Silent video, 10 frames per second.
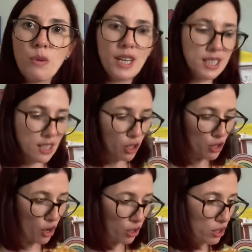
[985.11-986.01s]
When I did the
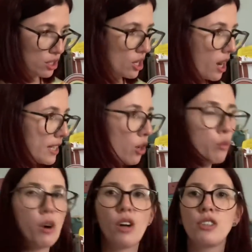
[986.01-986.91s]
knot, tie knot
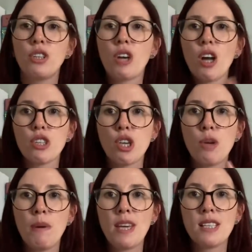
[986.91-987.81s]
one, you cut two
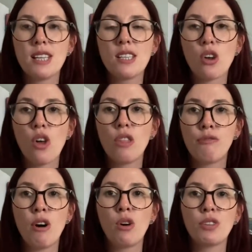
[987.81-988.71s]
pieces on the
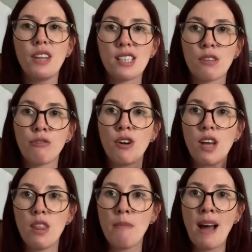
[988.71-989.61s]
fold, and that's the front
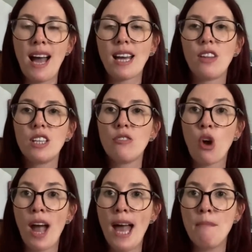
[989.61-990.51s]
and the back, and then you've
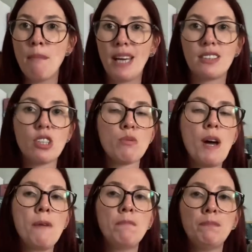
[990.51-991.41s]
got a hem band as
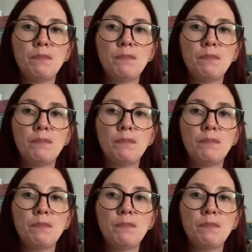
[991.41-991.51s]
well.